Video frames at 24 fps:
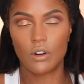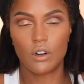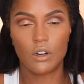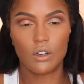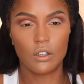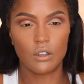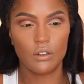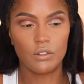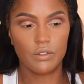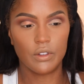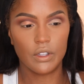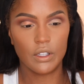
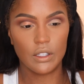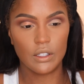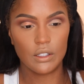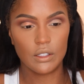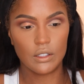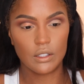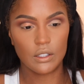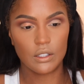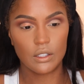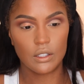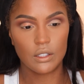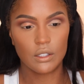all of
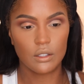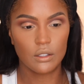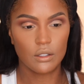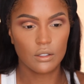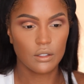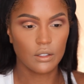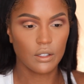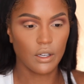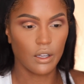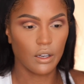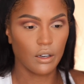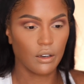these
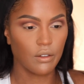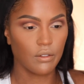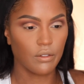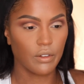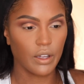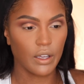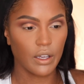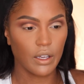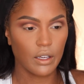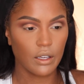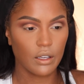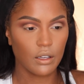kind of
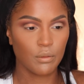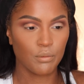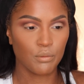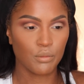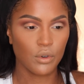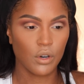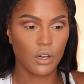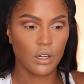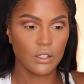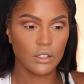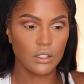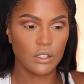like
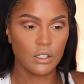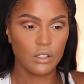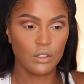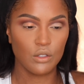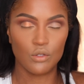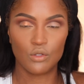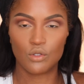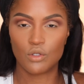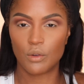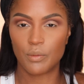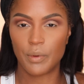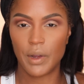bronzy neutral